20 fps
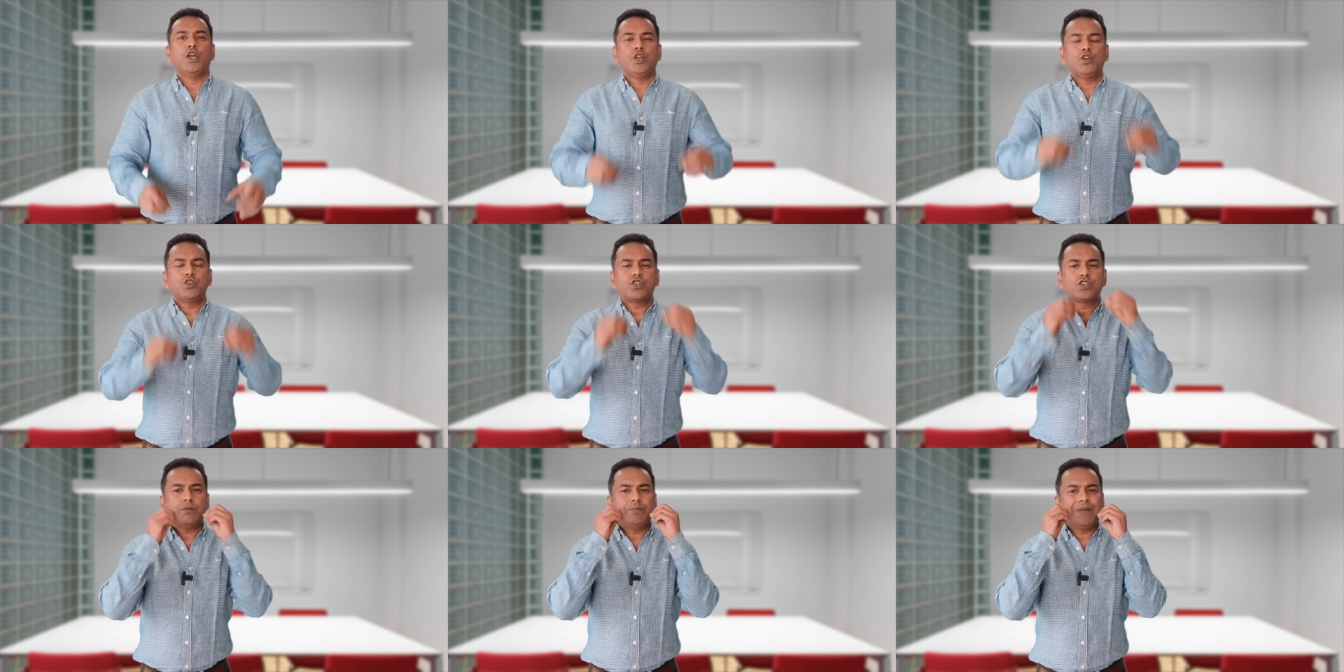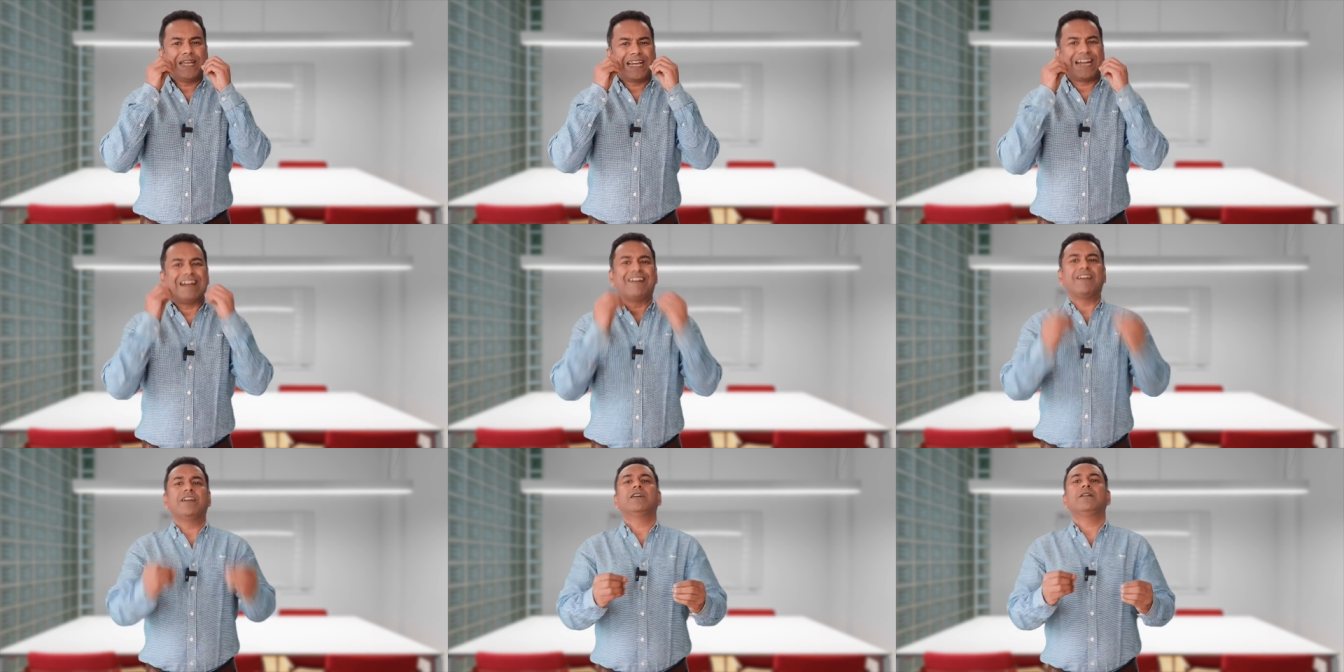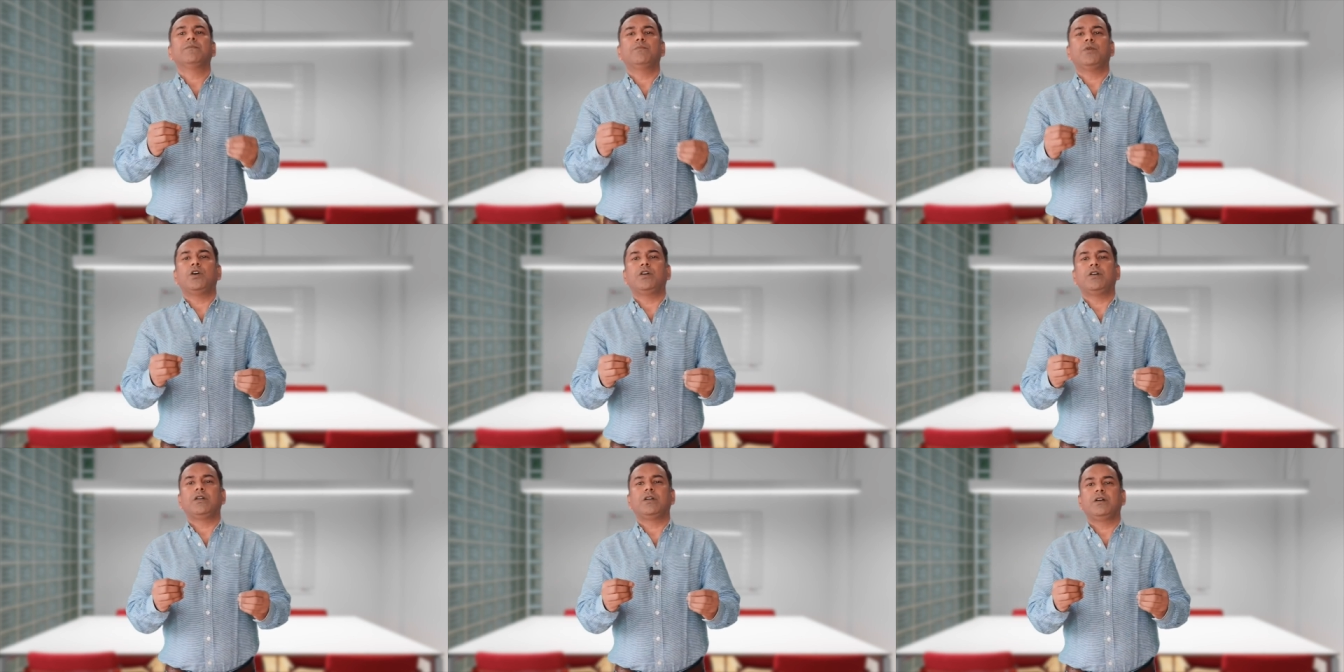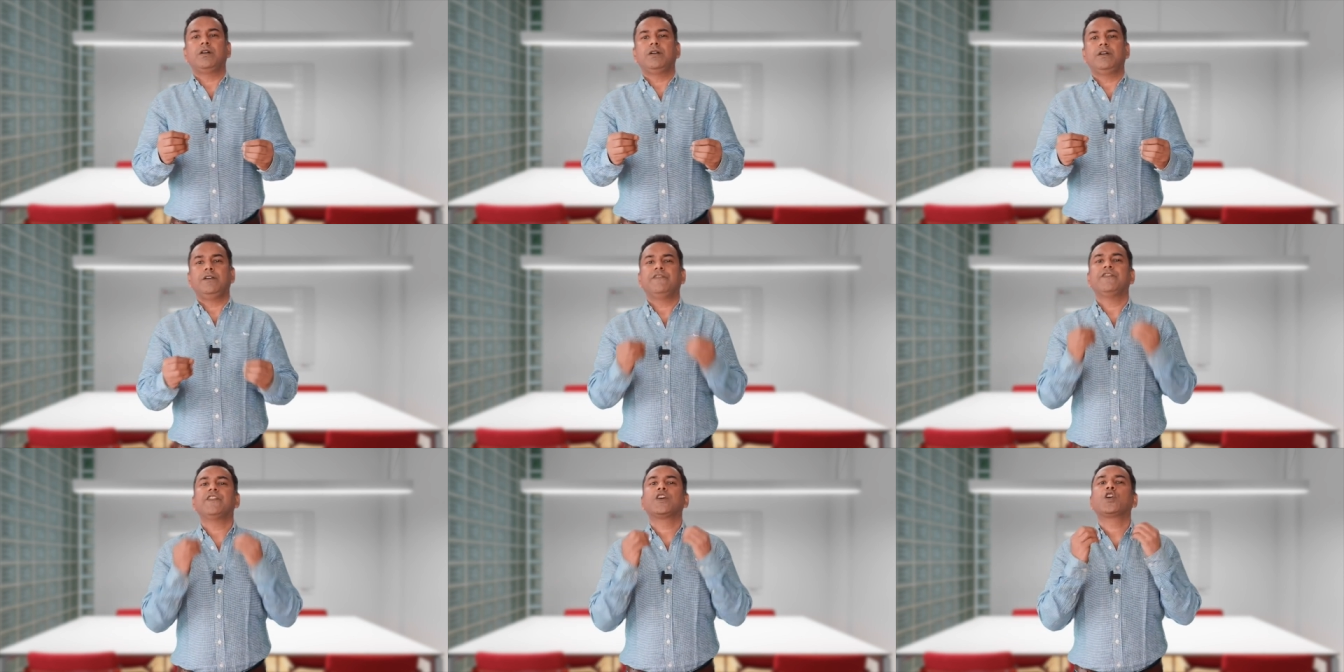You should be clear about
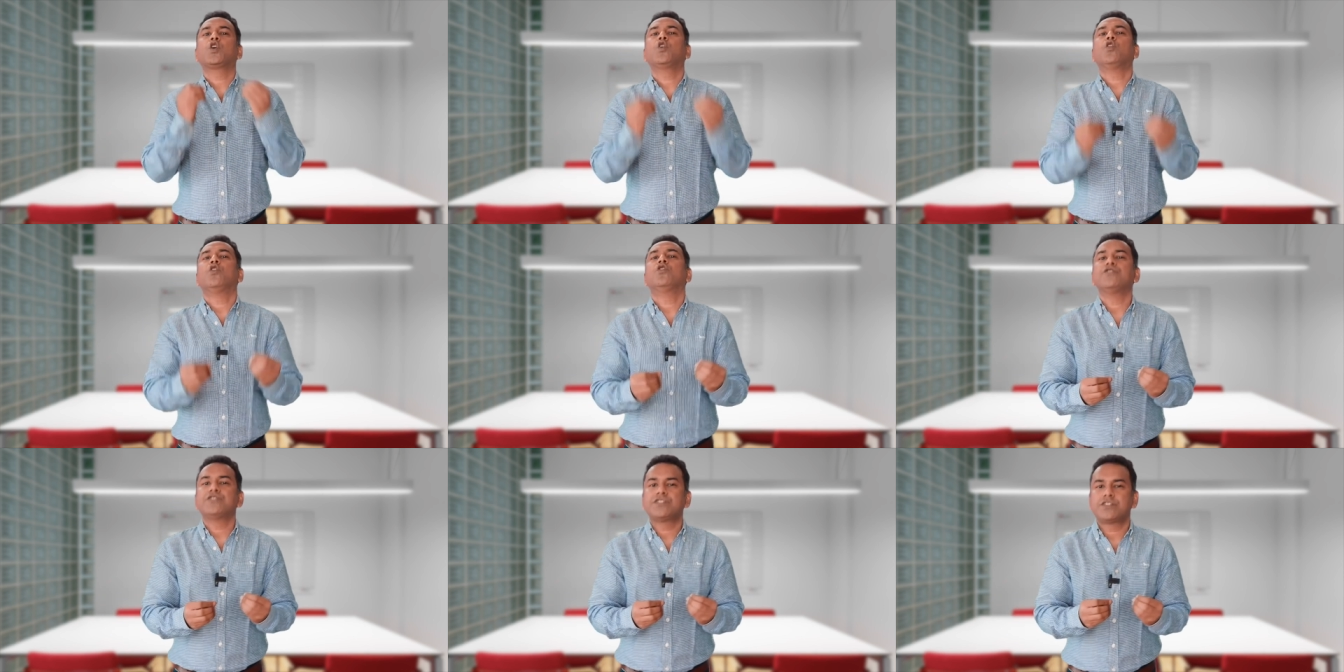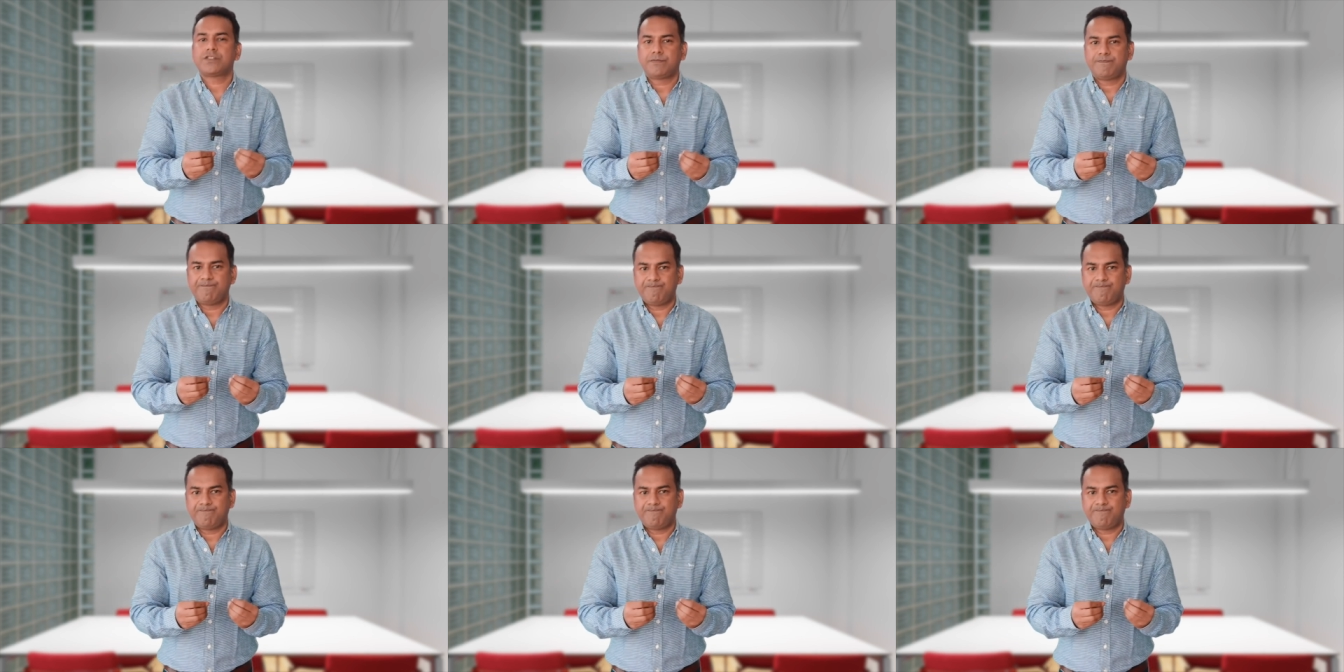the goals